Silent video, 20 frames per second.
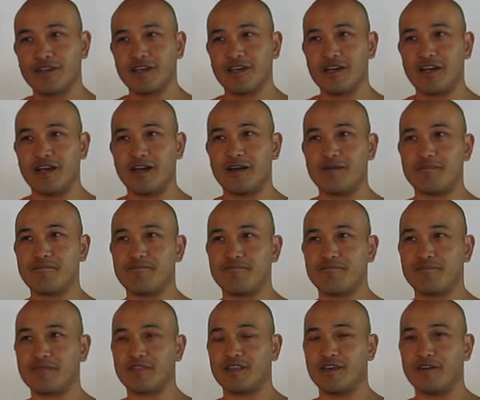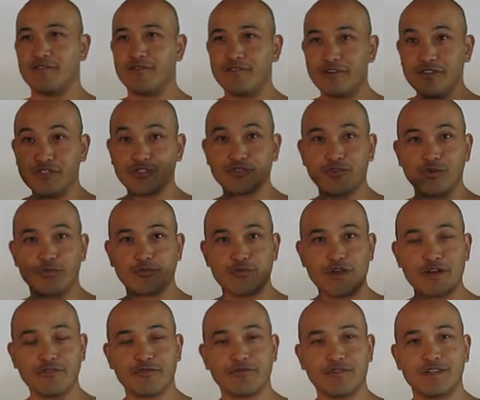a visual
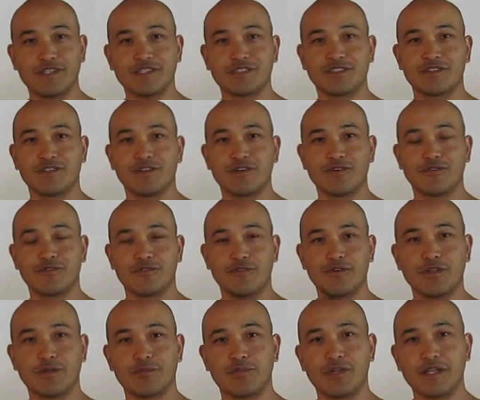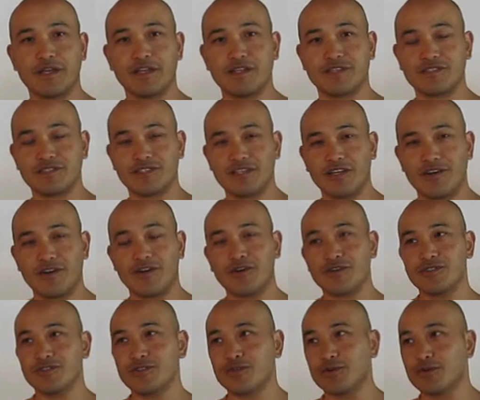reference for the players.
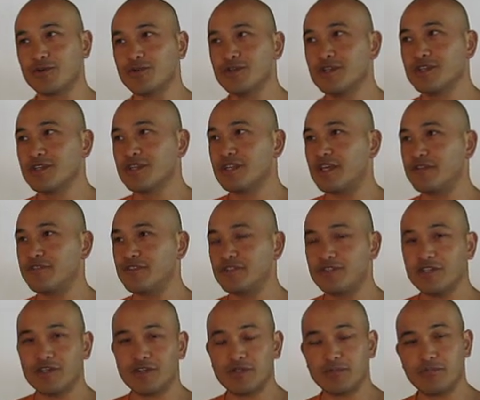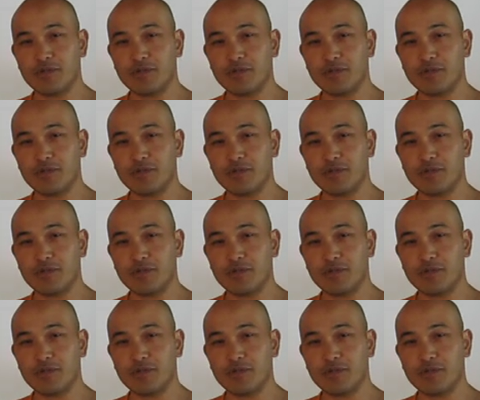Also, if you tell the